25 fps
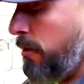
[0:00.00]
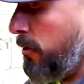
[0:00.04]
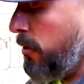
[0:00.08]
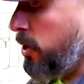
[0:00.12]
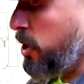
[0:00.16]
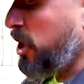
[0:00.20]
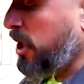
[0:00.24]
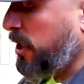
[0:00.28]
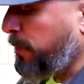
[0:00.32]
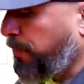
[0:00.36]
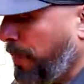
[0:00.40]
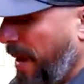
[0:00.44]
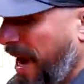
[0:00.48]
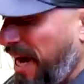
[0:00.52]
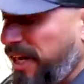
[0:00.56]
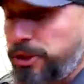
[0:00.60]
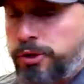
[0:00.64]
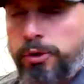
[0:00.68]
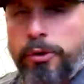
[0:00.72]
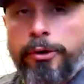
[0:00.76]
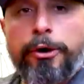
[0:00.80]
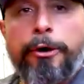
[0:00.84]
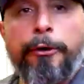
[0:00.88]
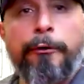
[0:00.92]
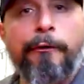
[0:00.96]

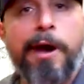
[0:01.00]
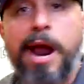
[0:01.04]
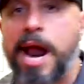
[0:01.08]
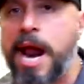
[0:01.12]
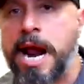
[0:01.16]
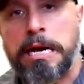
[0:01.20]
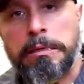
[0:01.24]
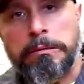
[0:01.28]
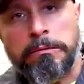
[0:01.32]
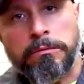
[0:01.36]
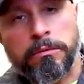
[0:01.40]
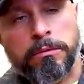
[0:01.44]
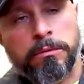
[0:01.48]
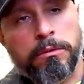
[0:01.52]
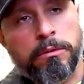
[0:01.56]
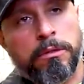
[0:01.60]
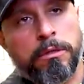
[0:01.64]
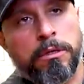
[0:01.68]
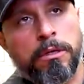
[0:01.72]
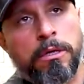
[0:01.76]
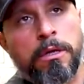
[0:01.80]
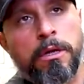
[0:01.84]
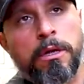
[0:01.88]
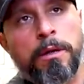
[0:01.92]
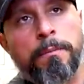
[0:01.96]
specs are great,
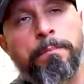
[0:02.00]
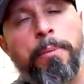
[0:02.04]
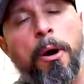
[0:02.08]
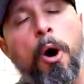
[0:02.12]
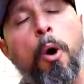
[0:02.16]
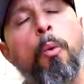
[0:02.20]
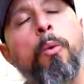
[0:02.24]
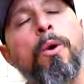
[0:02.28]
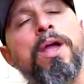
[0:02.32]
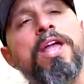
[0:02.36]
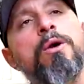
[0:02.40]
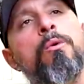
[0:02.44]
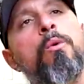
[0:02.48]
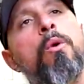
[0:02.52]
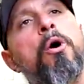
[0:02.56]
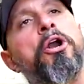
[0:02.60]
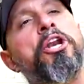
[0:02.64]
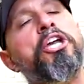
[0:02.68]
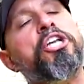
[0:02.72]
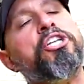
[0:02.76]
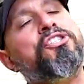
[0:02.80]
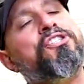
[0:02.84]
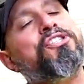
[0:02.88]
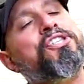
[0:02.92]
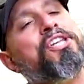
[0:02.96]
but we
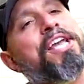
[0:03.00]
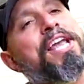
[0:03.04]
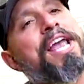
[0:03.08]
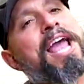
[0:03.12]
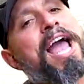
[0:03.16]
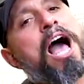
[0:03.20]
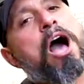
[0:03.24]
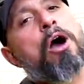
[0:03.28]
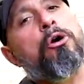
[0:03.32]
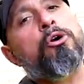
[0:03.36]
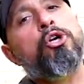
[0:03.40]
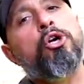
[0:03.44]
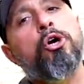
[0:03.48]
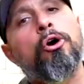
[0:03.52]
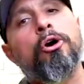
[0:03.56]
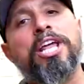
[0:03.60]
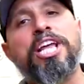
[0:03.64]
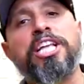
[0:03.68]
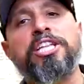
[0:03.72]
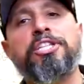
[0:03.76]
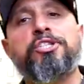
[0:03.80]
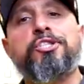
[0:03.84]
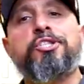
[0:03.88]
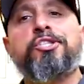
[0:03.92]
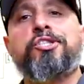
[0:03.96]
wanna see how good it